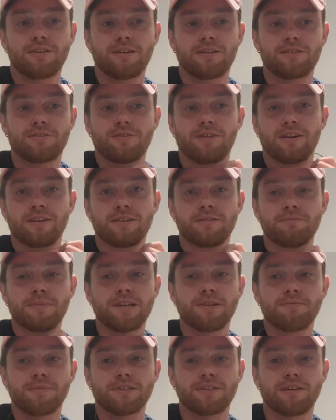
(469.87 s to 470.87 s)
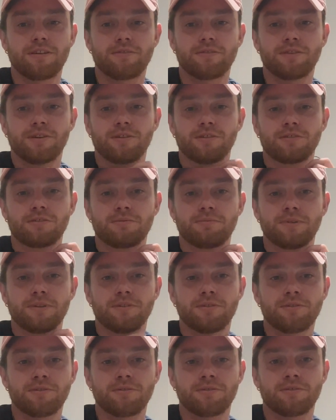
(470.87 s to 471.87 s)
tried admitting myself to
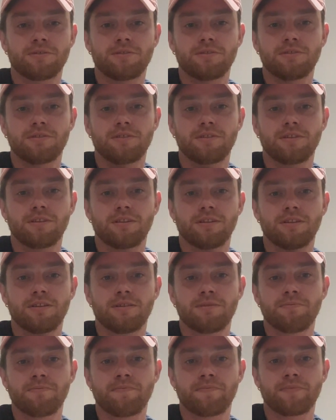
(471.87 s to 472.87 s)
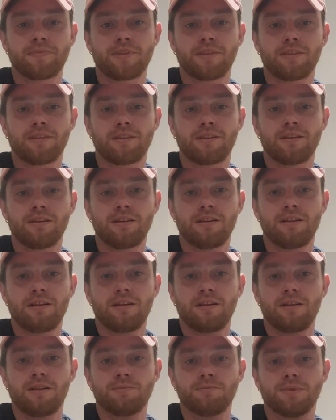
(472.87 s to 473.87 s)
hospitals,
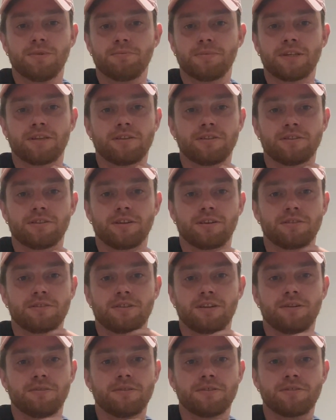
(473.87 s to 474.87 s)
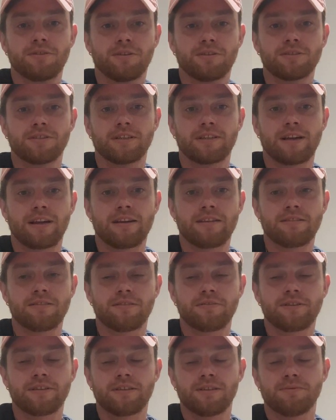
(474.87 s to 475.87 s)
but because I was so intoxicated, and I
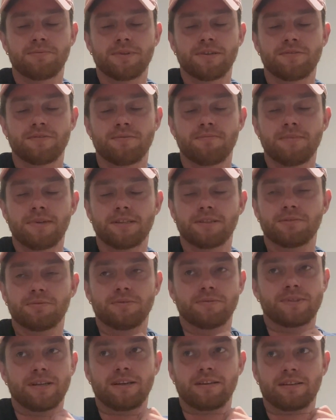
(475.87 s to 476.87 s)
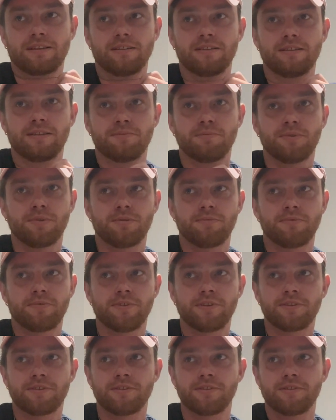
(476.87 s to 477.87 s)
think a bit of a mix with taking Librium for
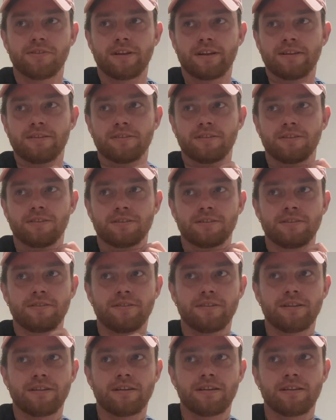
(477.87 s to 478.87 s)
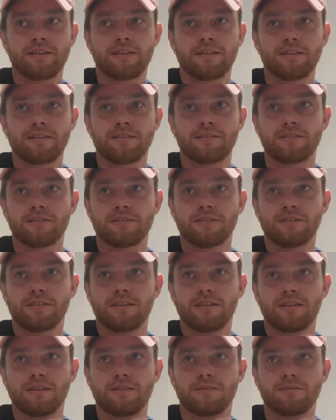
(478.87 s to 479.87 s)
the 2 days I was in there,
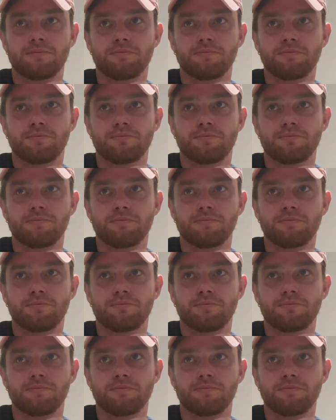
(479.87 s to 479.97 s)
it